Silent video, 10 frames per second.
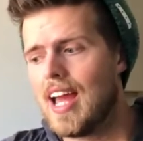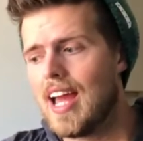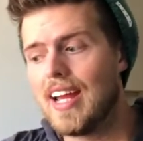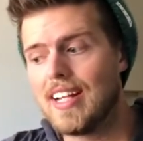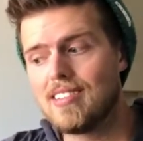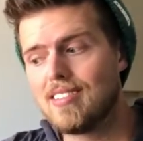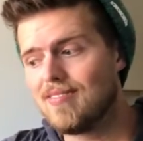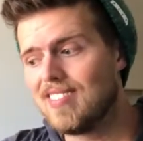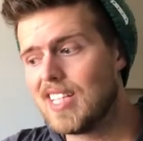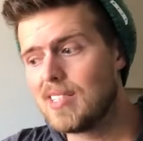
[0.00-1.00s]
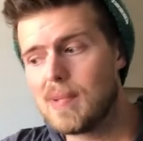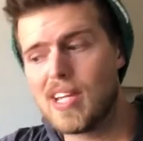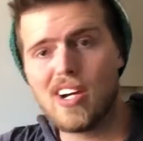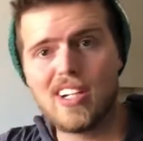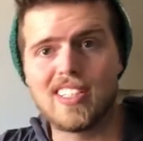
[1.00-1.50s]
And let's
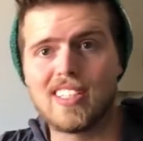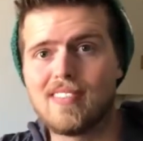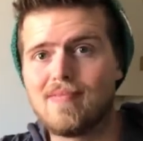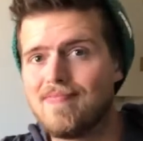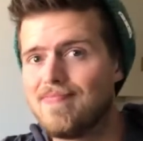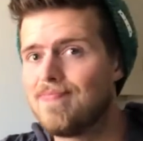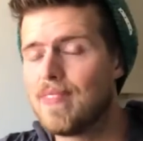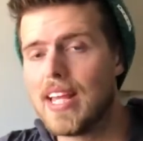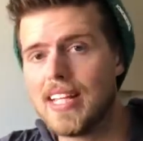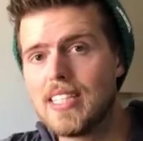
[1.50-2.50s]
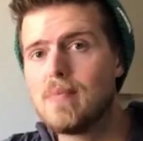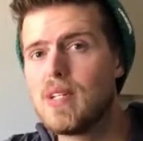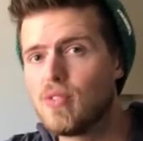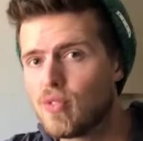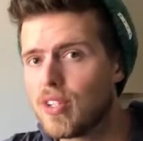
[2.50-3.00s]
be honest, it's
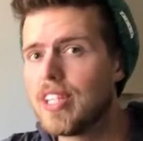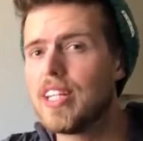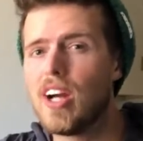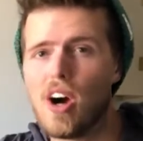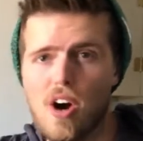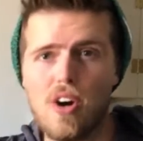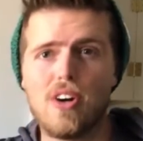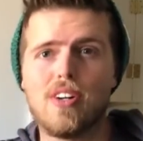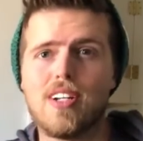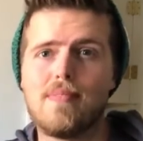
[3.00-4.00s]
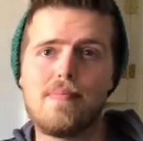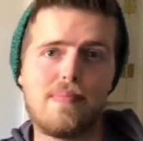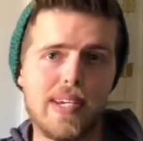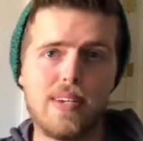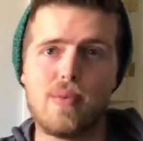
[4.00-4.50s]
been really hard
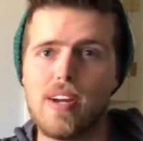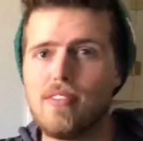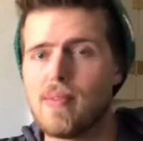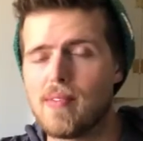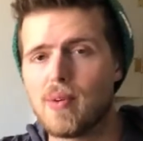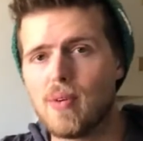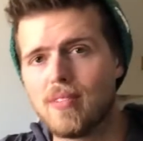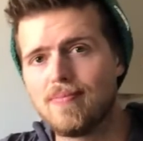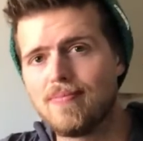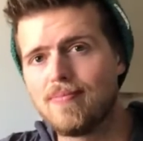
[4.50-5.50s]
being away from everyone.